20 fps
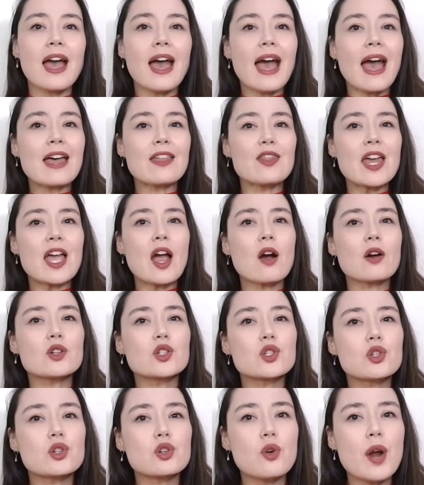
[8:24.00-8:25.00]
and they are
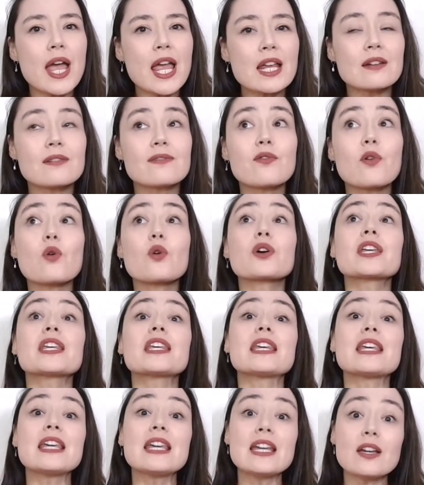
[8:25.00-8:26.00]
trained for
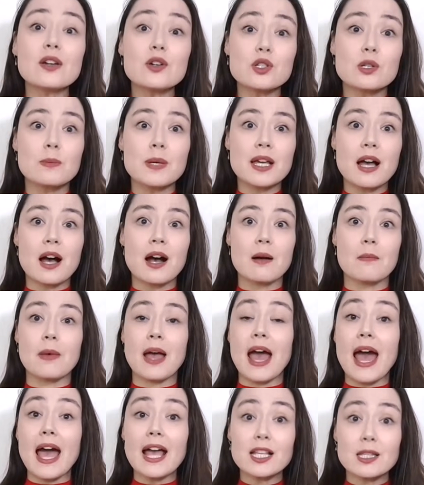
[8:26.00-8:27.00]
years to become
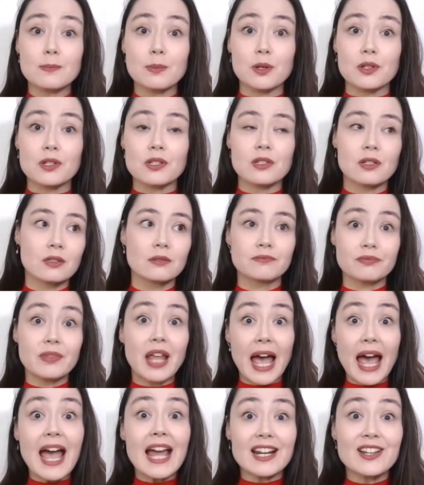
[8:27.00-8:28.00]
experts
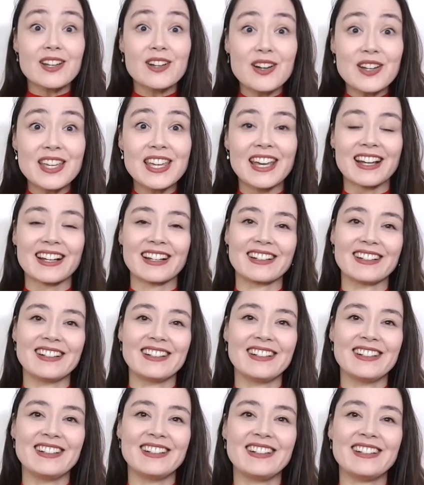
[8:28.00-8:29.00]
at cooking.
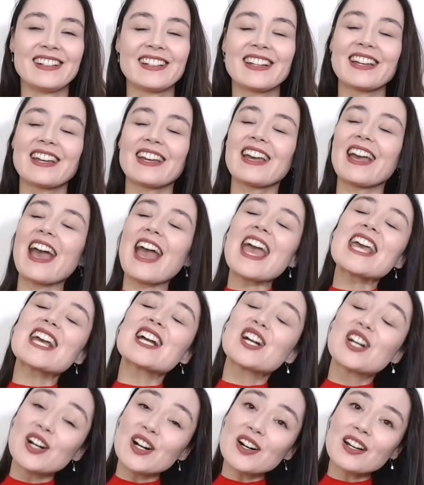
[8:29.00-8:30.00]
A
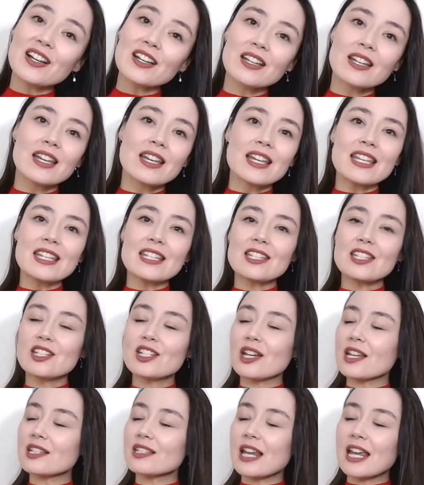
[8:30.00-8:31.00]
cook is
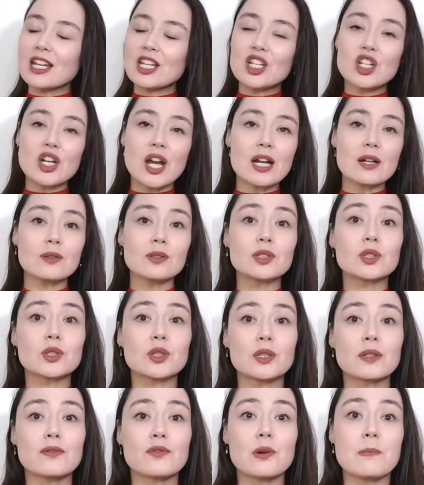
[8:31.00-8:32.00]
just a general
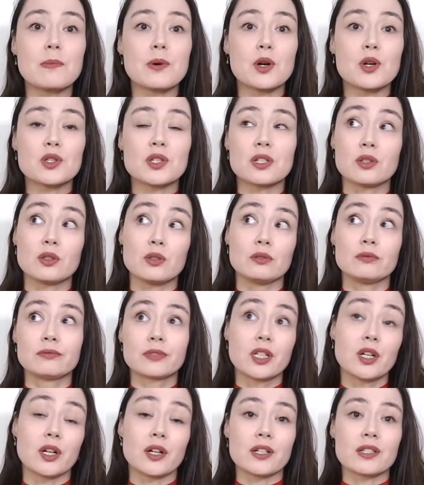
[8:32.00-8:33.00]
term for a person who
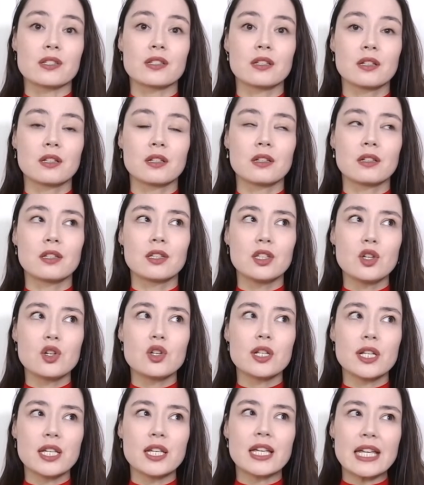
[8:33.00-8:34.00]
cooks,
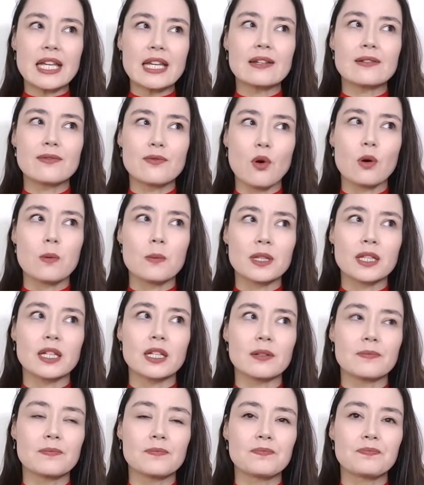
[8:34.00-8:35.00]
usually
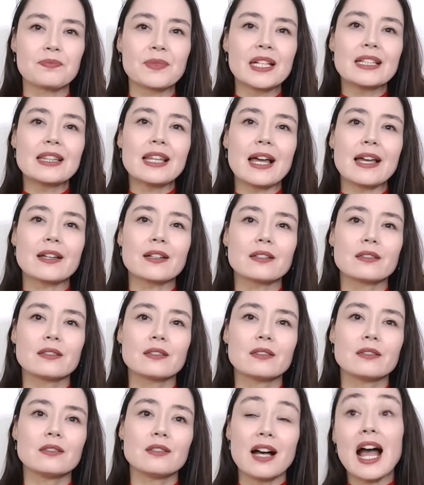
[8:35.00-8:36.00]
informally, like
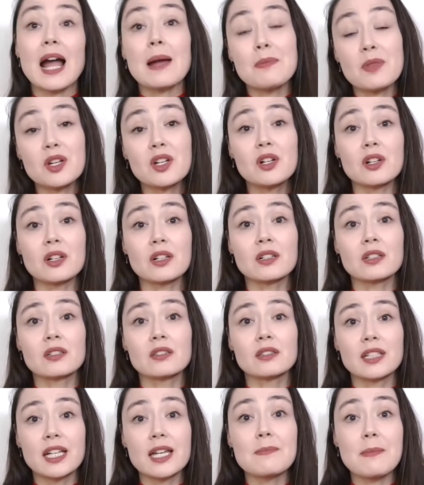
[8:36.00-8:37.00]
I'm the cook
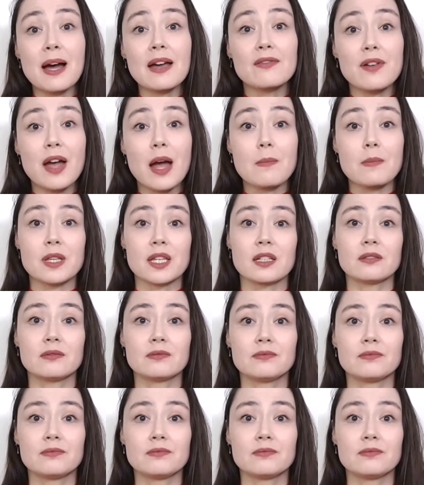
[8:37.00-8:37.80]
in my family.